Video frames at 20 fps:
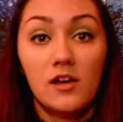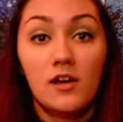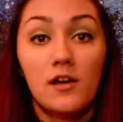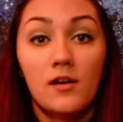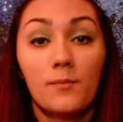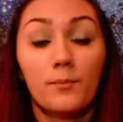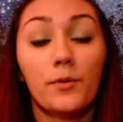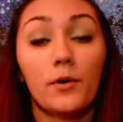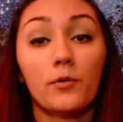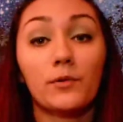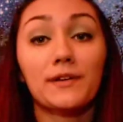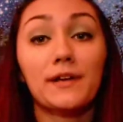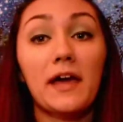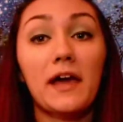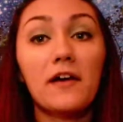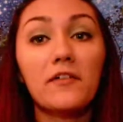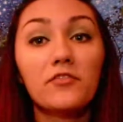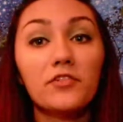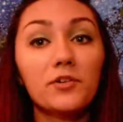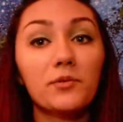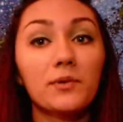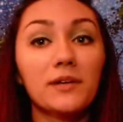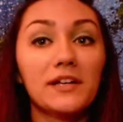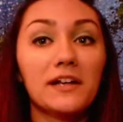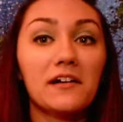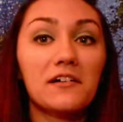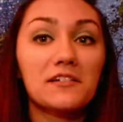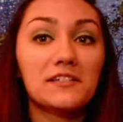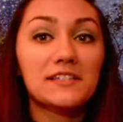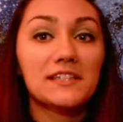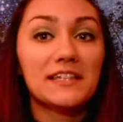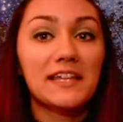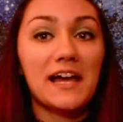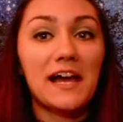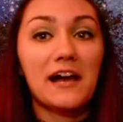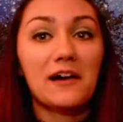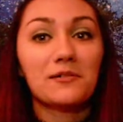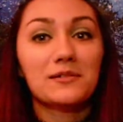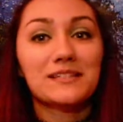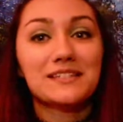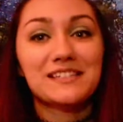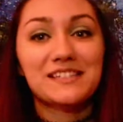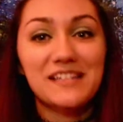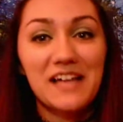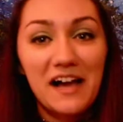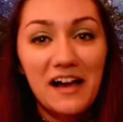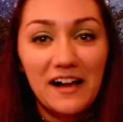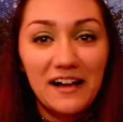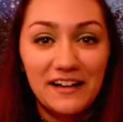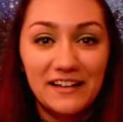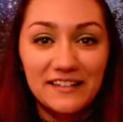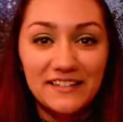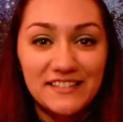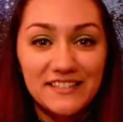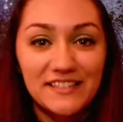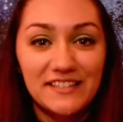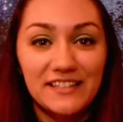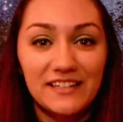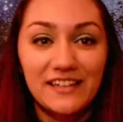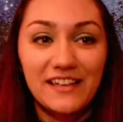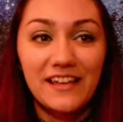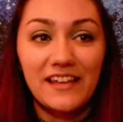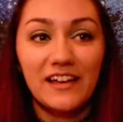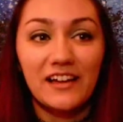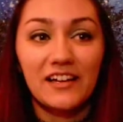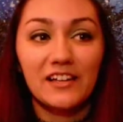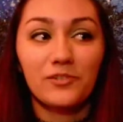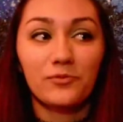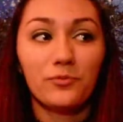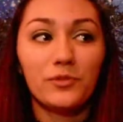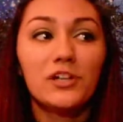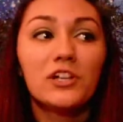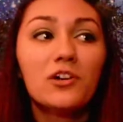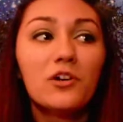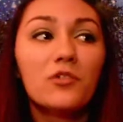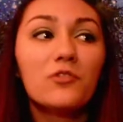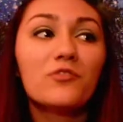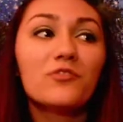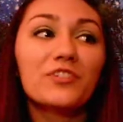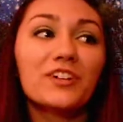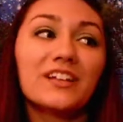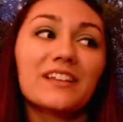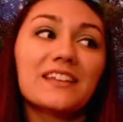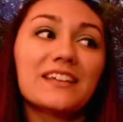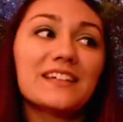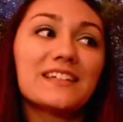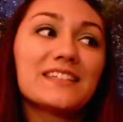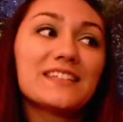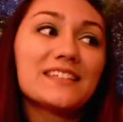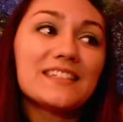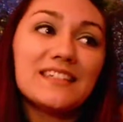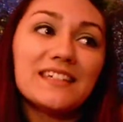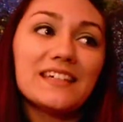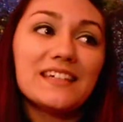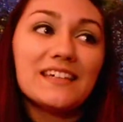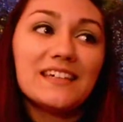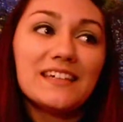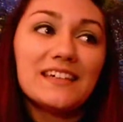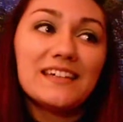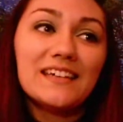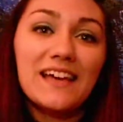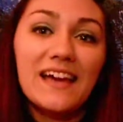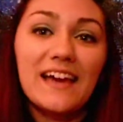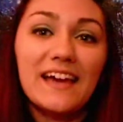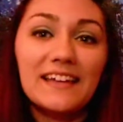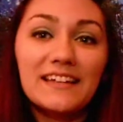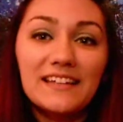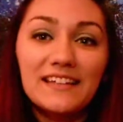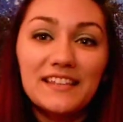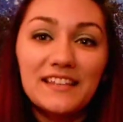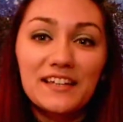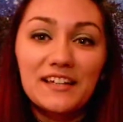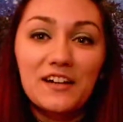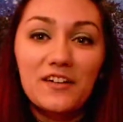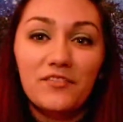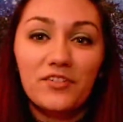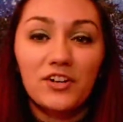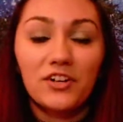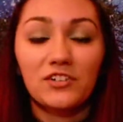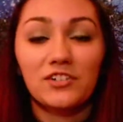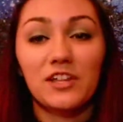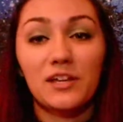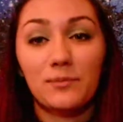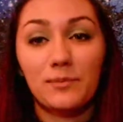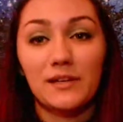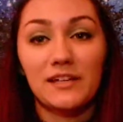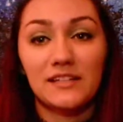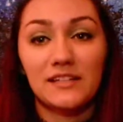But when everyone else in the house dies and we don't really see anything of her like being